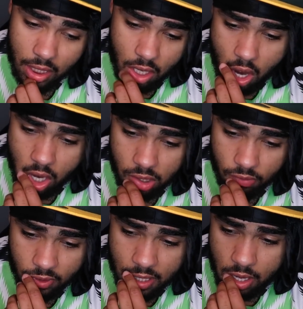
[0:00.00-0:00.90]
thing I can't
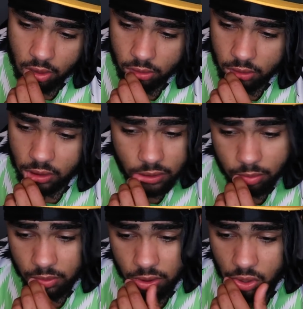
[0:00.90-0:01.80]
live without
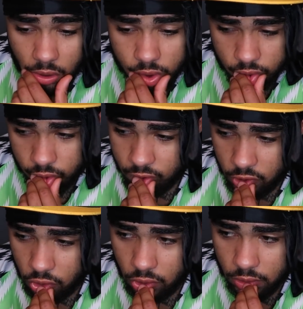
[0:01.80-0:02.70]
is God, for
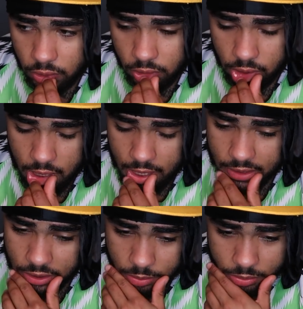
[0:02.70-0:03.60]
sure,
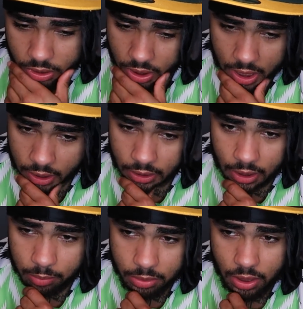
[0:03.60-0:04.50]
as
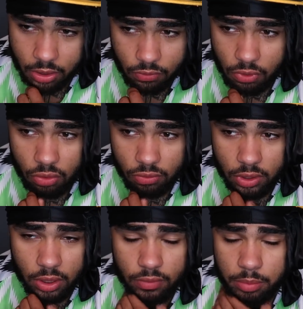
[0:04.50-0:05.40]
99% of
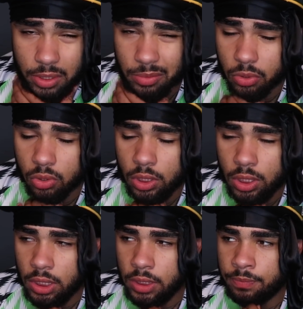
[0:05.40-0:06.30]
hopefully other people
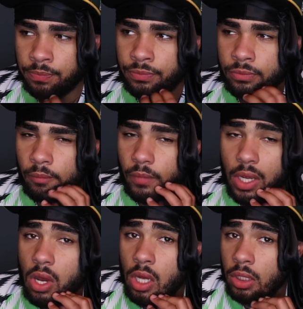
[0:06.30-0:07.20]

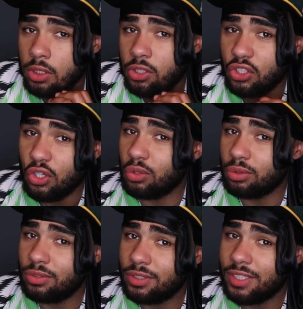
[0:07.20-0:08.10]
can't.
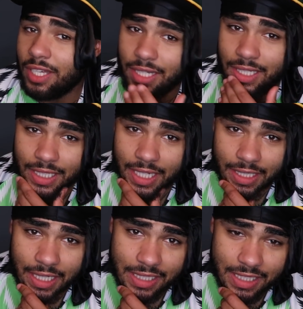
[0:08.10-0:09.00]
So at the end of the
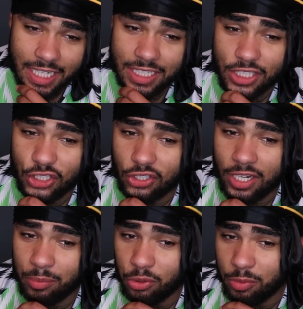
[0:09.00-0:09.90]
day, that's
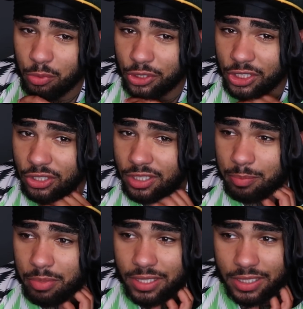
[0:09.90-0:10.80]
literally, I'm not the most
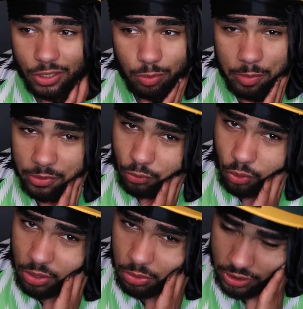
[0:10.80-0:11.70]
interesting person, as you probably
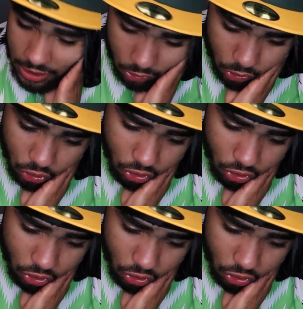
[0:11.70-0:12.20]
thought I was. I ain't got no